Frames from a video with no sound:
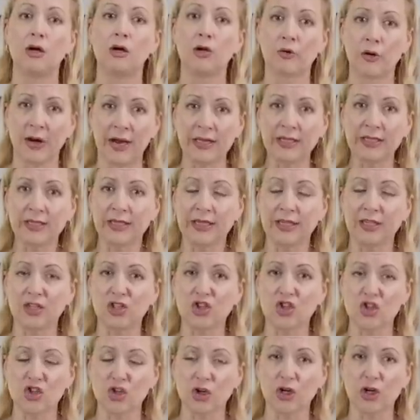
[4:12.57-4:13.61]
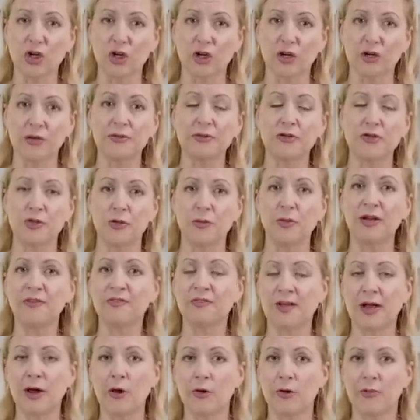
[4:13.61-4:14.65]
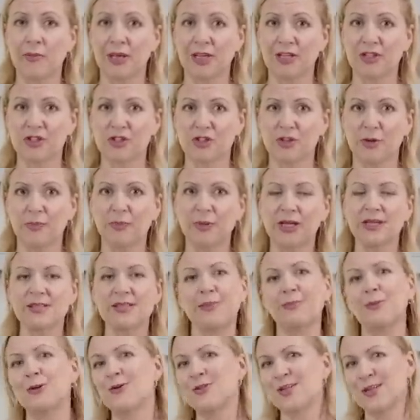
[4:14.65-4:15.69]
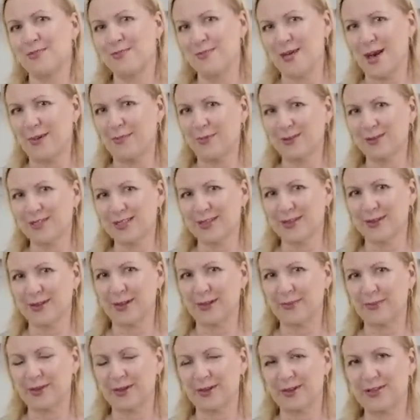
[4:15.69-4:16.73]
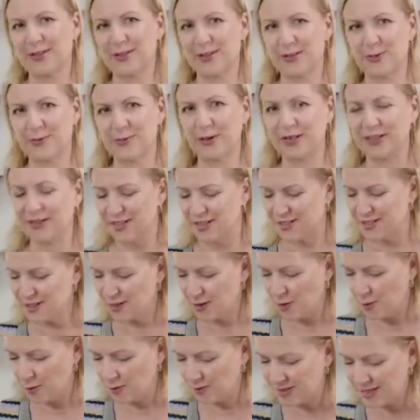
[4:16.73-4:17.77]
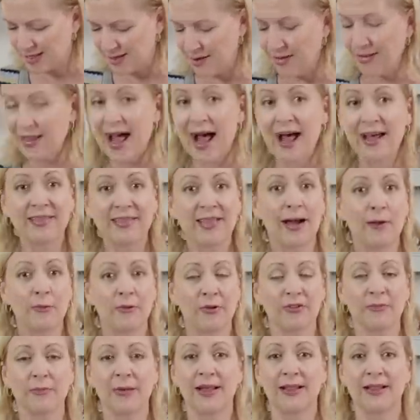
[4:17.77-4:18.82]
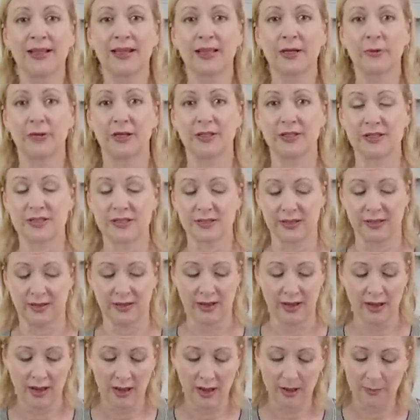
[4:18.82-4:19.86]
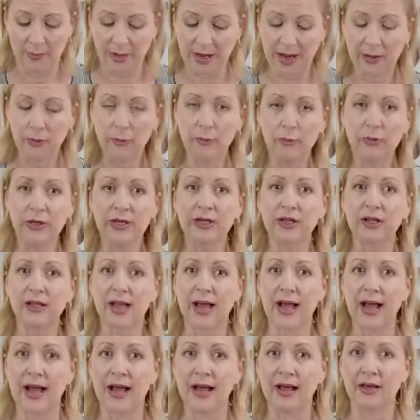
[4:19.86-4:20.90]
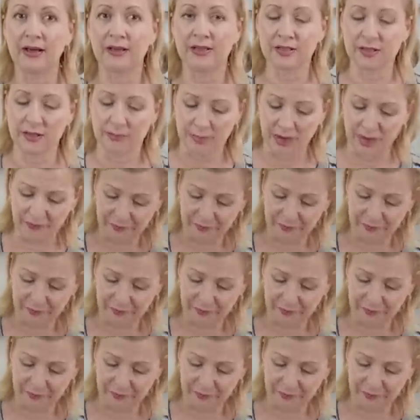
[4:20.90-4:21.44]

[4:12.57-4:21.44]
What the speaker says: granulated sugar to my flour mixture because I'm using maple syrup to sweeten the scones, and I'll add that with my liquids. But I will add my